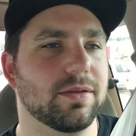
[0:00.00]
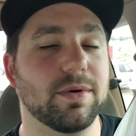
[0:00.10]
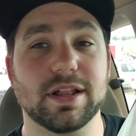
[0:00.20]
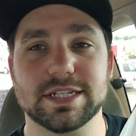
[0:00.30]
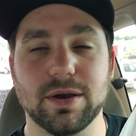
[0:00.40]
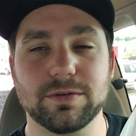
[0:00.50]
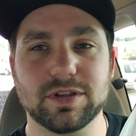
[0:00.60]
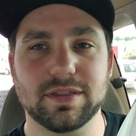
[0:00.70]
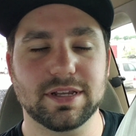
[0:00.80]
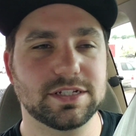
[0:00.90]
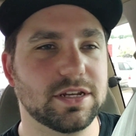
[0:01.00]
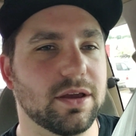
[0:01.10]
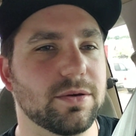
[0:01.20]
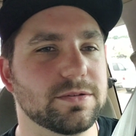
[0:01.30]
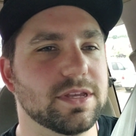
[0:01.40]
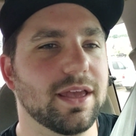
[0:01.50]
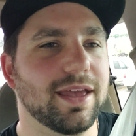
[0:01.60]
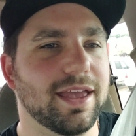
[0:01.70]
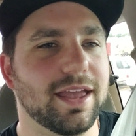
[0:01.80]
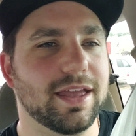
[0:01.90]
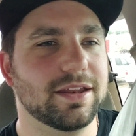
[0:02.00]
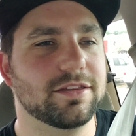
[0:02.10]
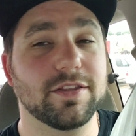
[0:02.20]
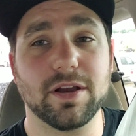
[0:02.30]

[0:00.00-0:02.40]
the one that's hosting these shows, and it's